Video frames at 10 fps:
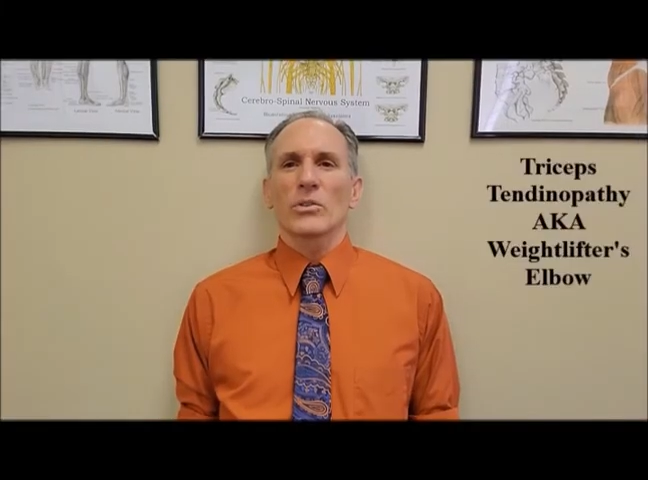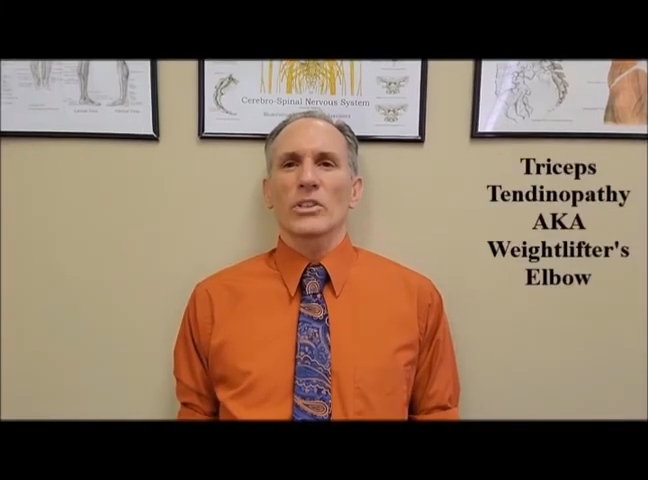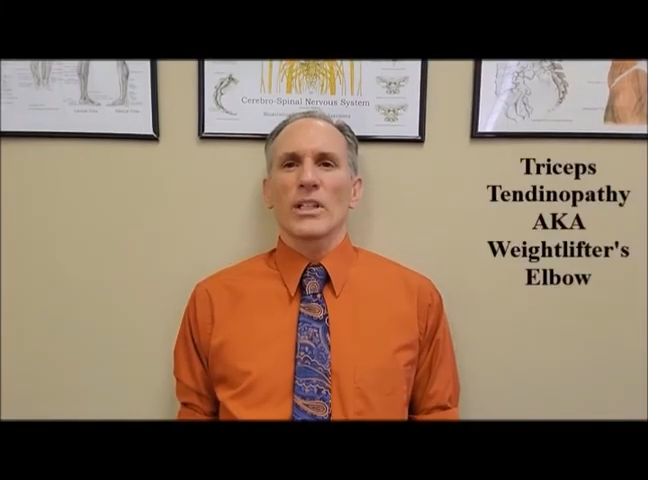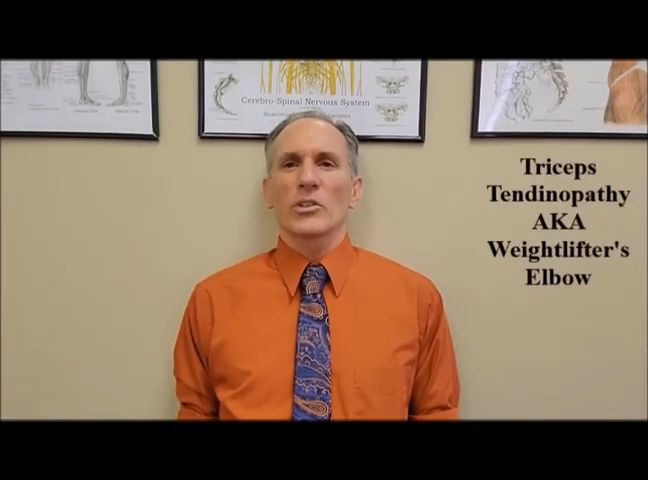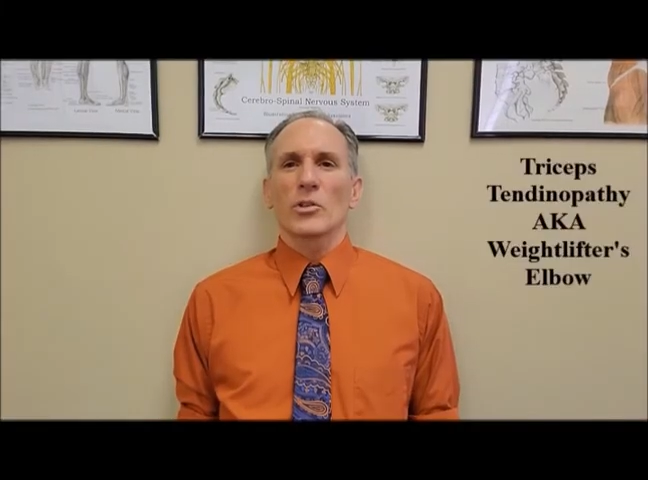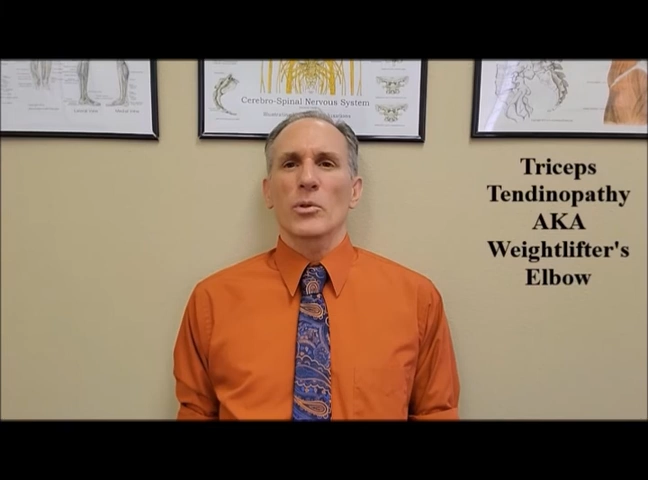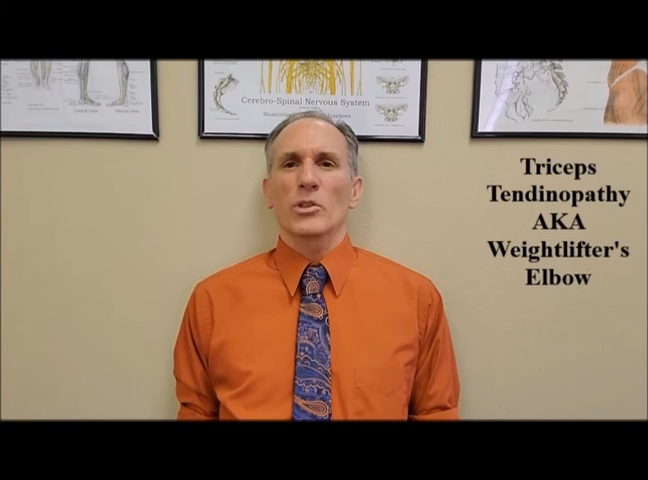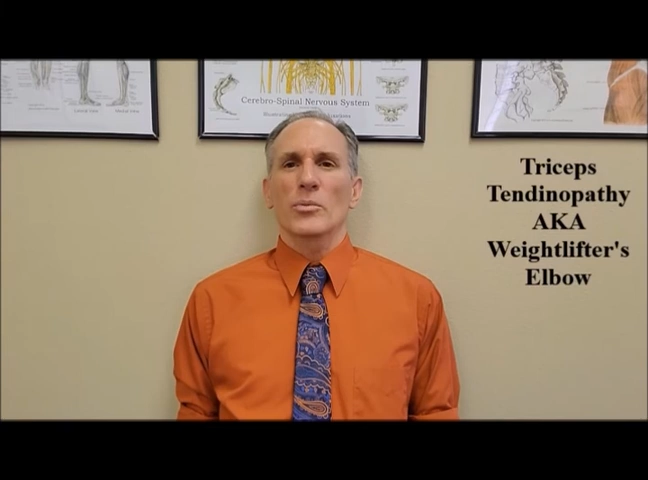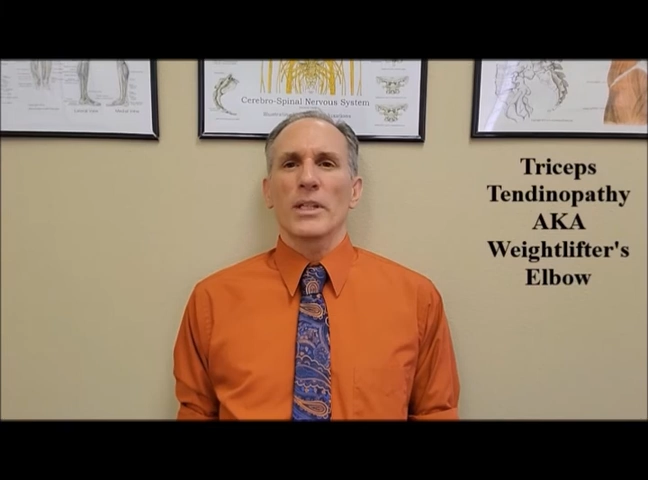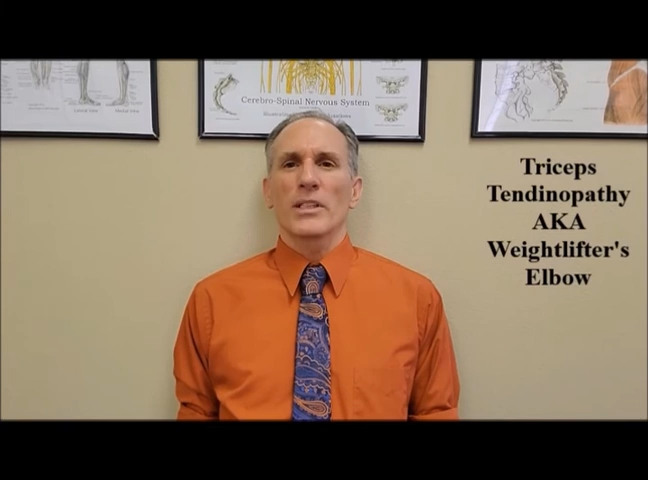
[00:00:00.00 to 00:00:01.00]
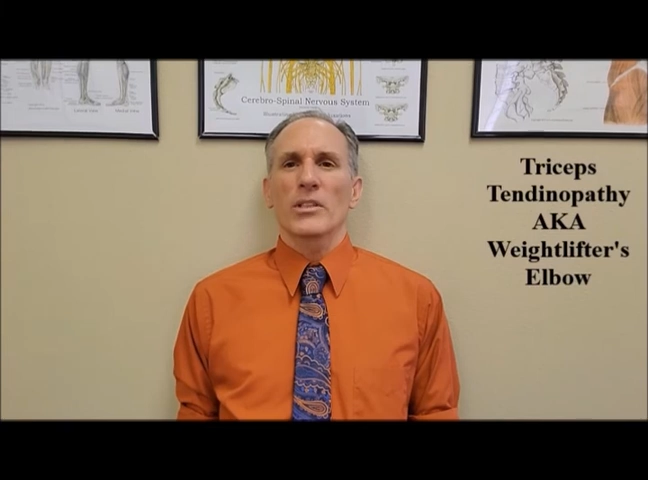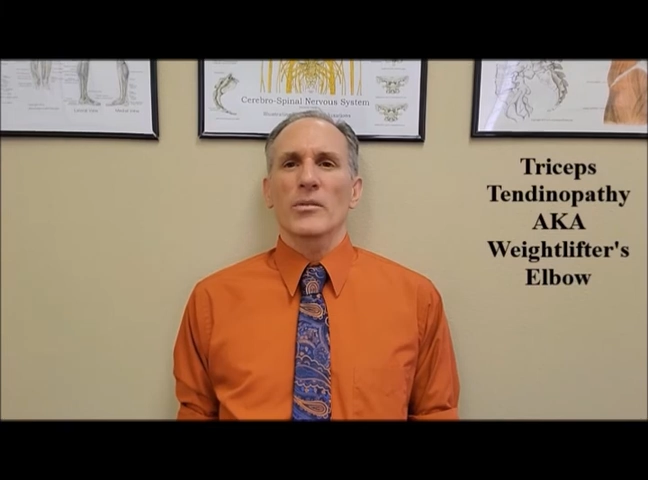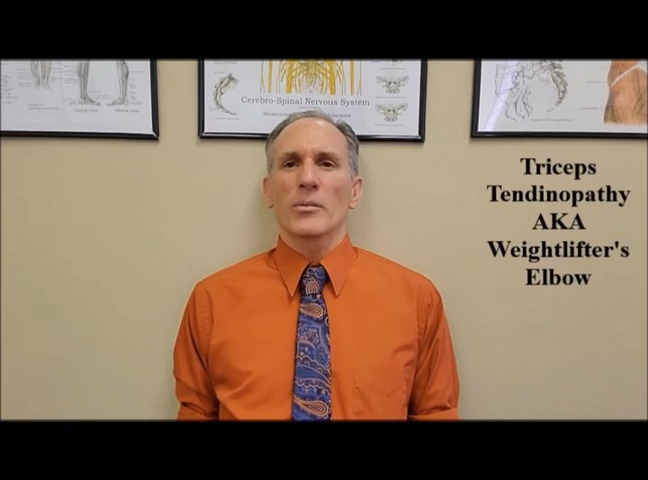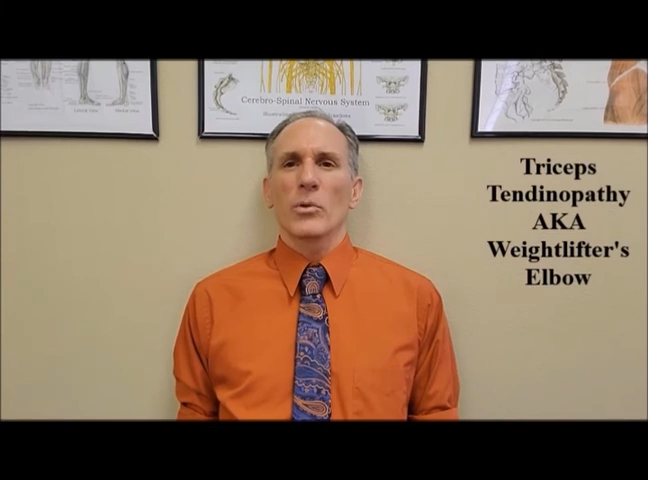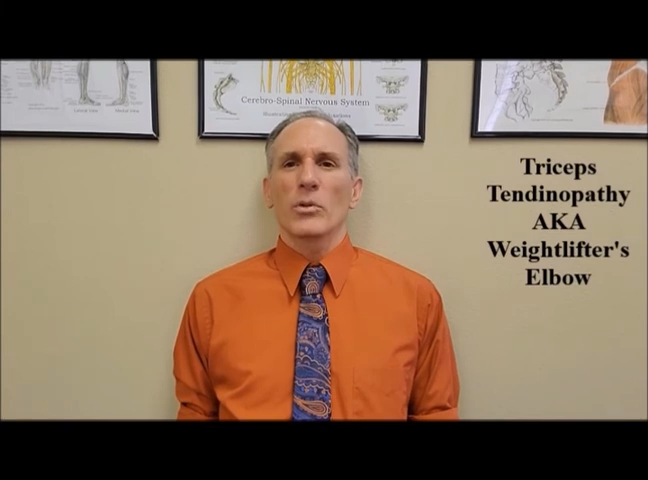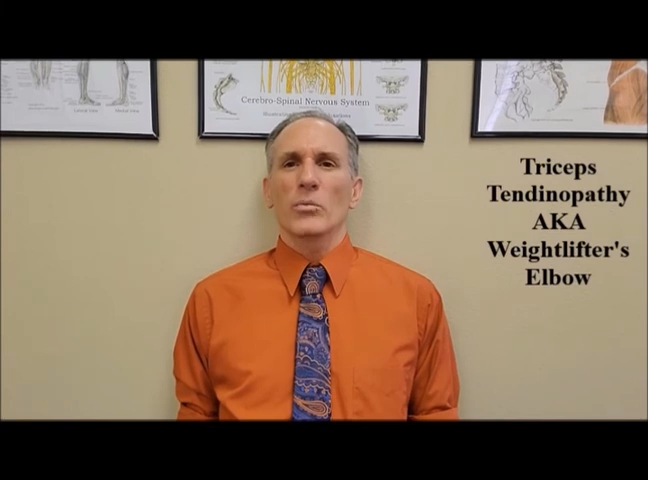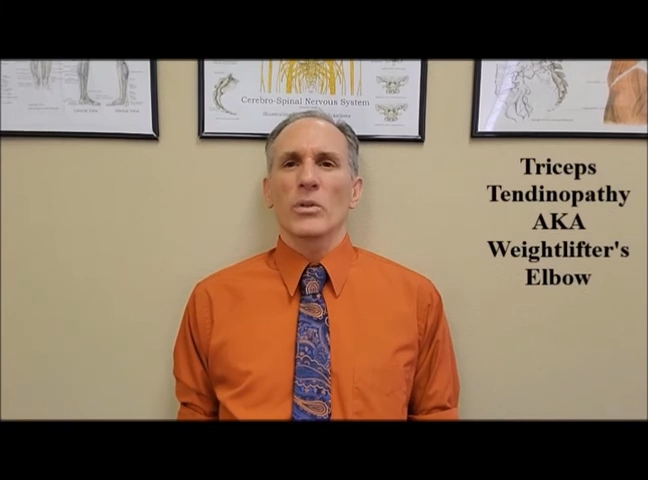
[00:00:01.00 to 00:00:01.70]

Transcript: Ozello's Sports Medicine Report,